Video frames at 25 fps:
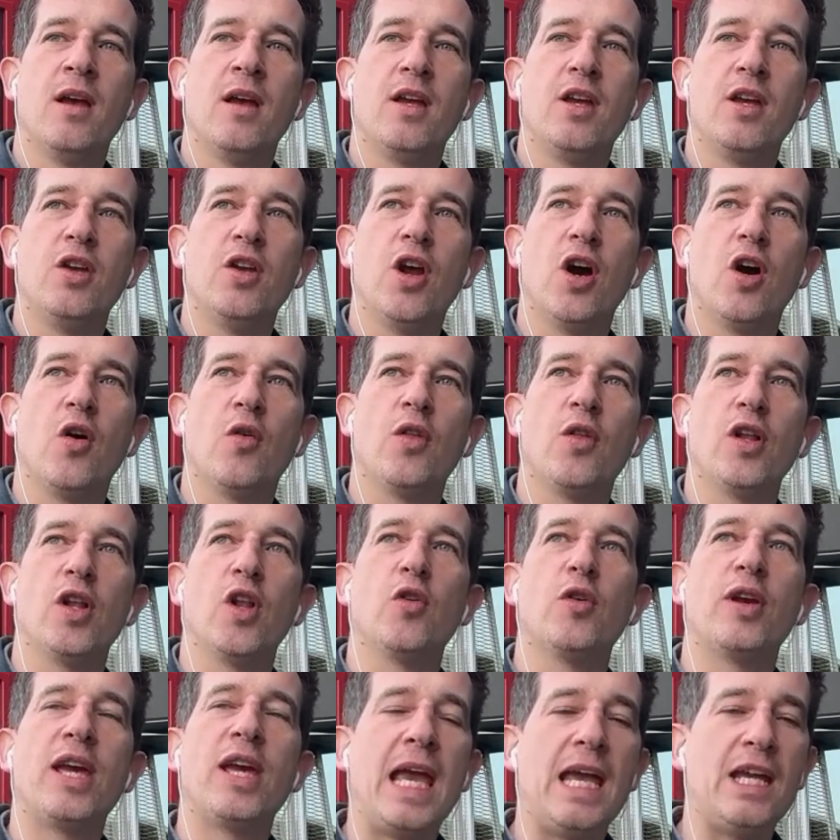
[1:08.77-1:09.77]
the
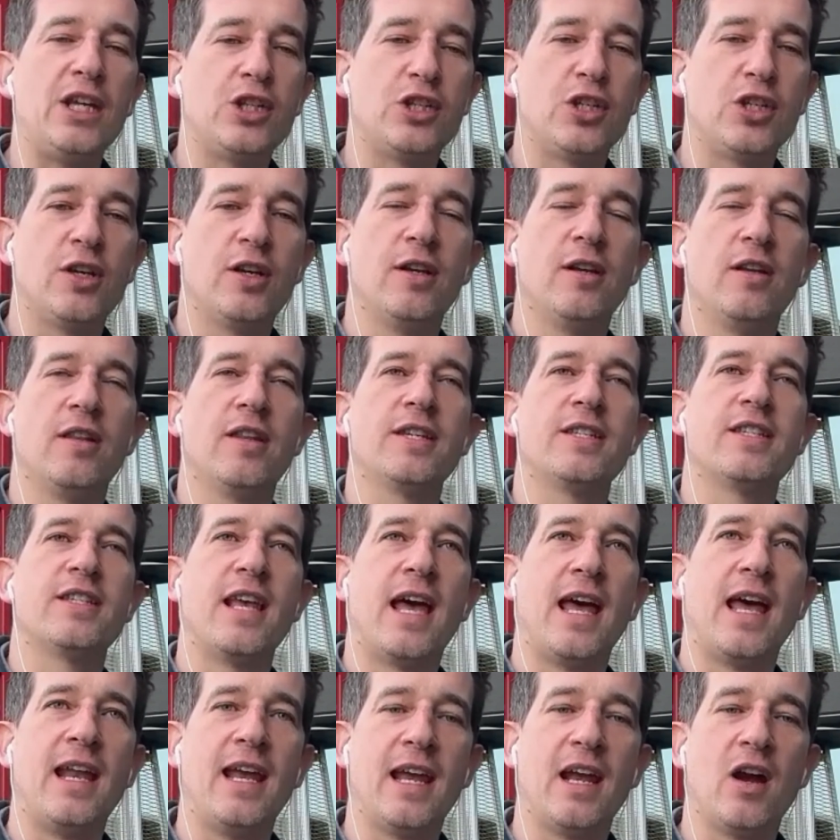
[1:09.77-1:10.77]
location, the
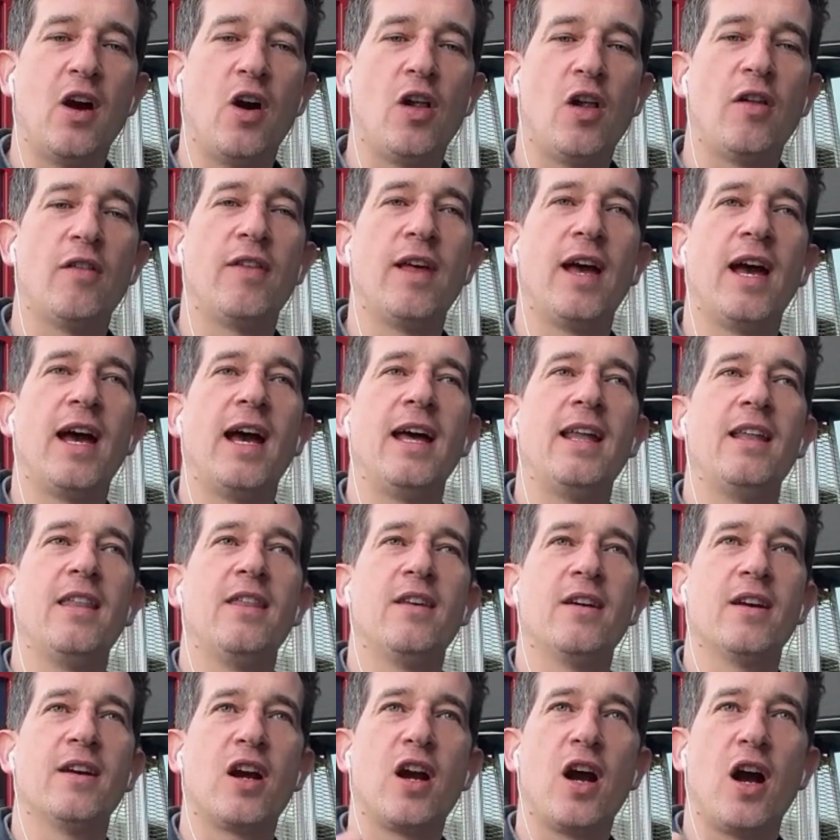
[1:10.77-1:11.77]
setting, all of that,
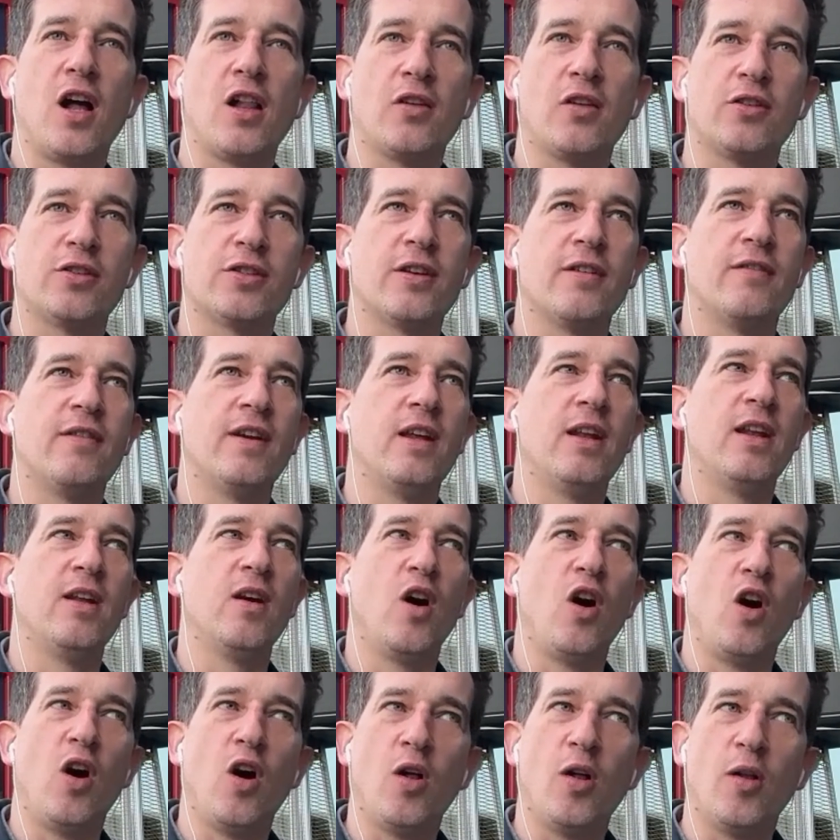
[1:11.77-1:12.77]
the colors of it
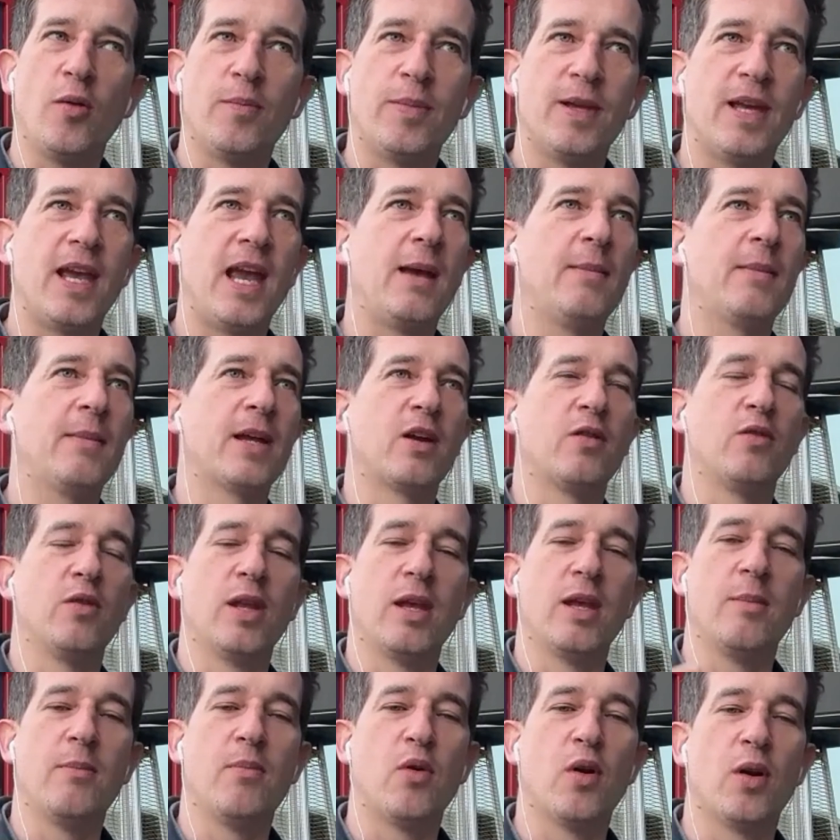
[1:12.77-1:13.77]
all became like a
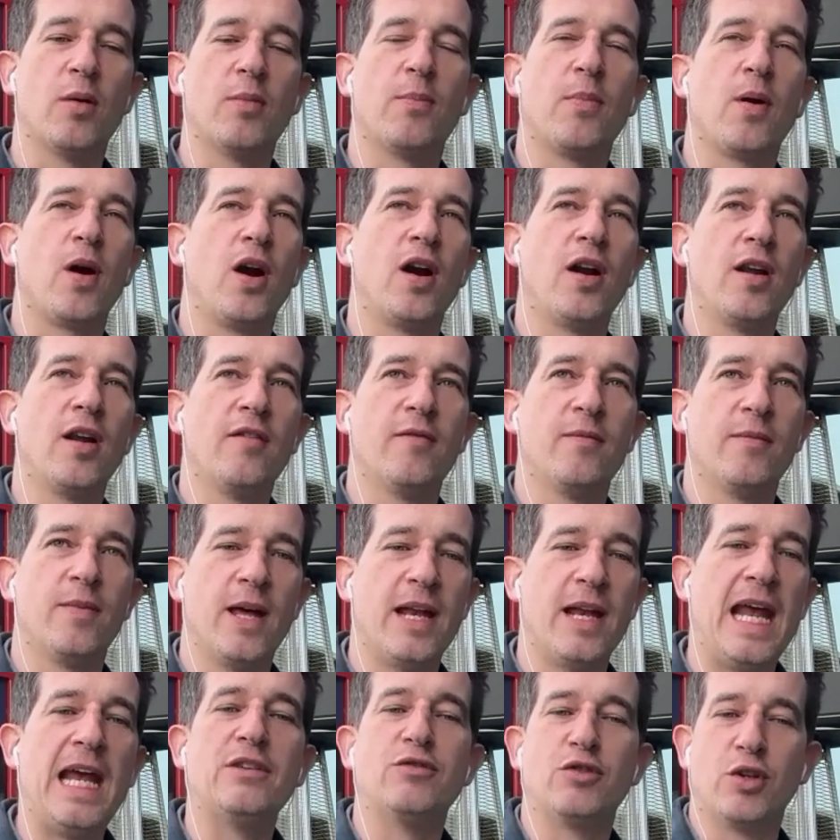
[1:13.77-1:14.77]
really important part of
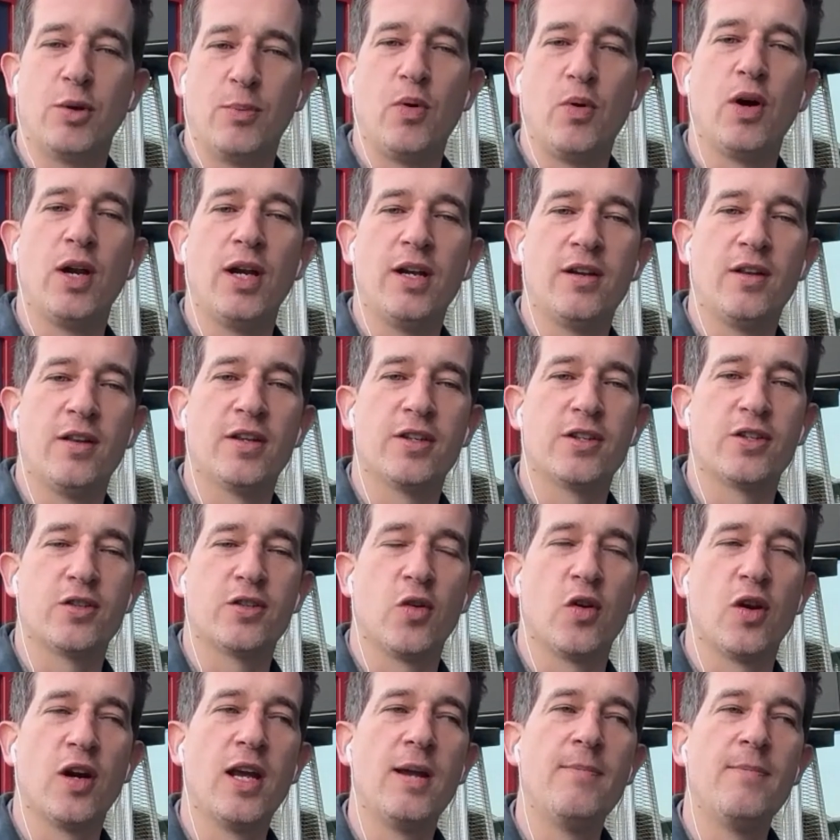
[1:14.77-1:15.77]
an entry point into the
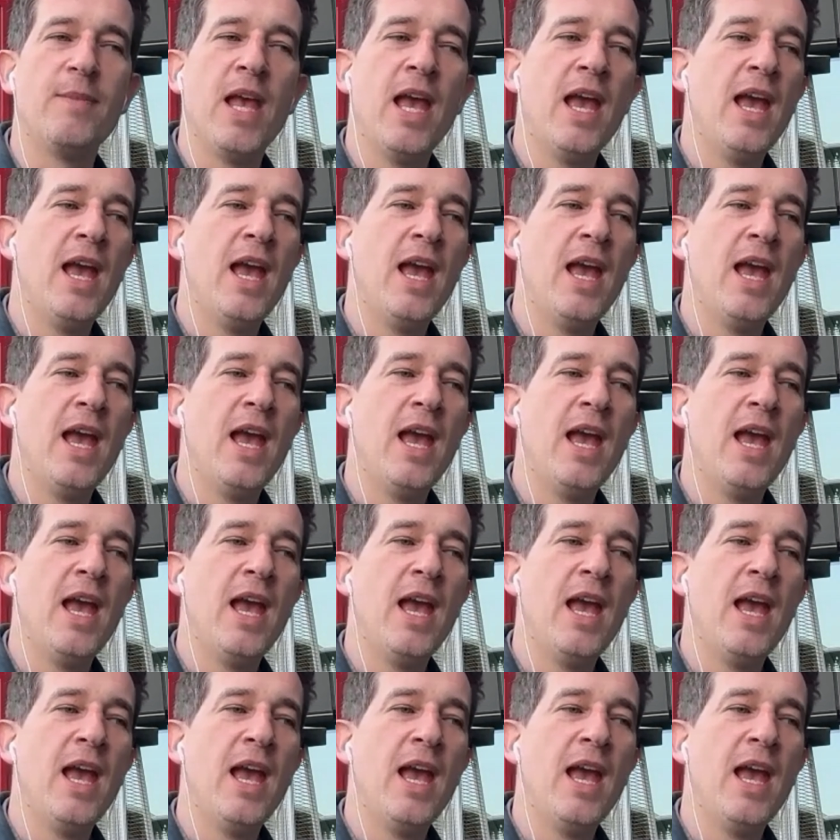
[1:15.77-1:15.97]
story.